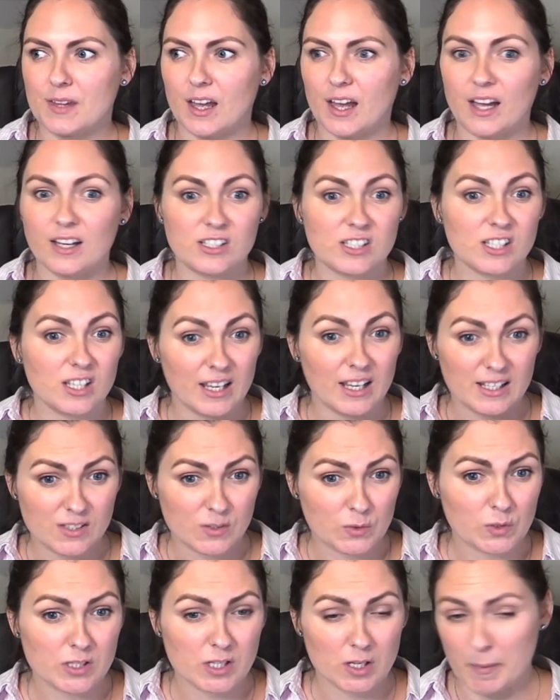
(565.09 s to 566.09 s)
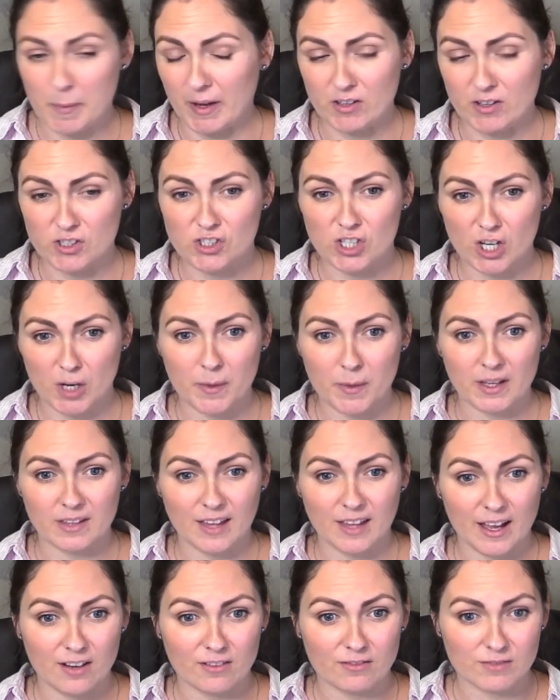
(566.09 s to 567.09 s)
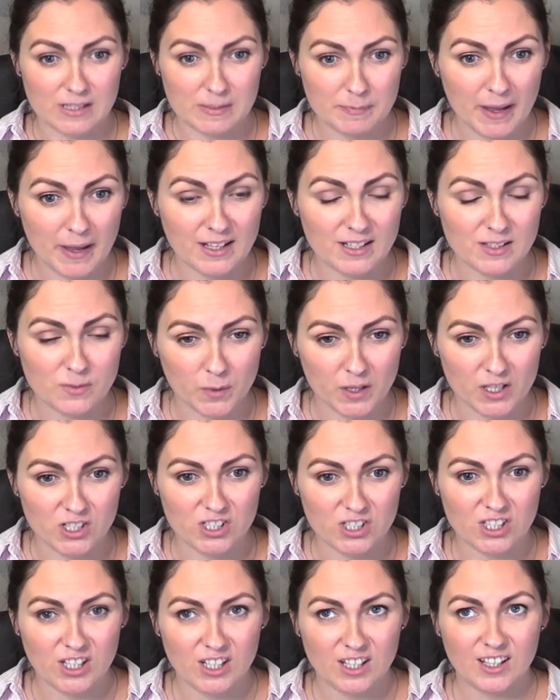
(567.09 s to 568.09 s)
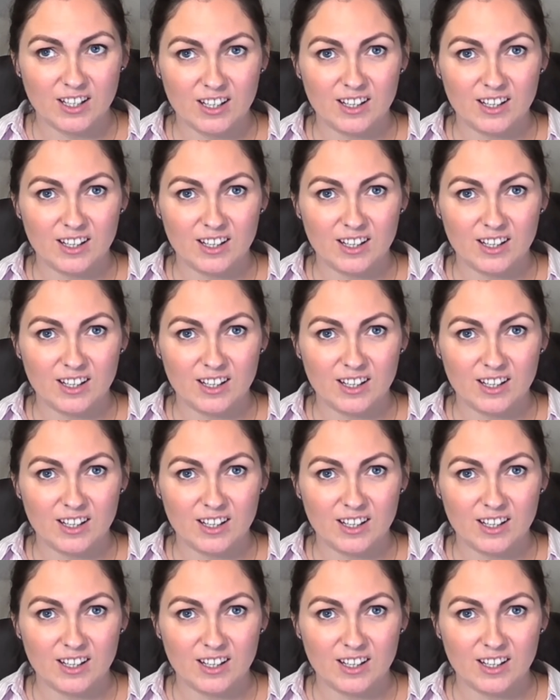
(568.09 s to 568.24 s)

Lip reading: And it's also about showing that respect, which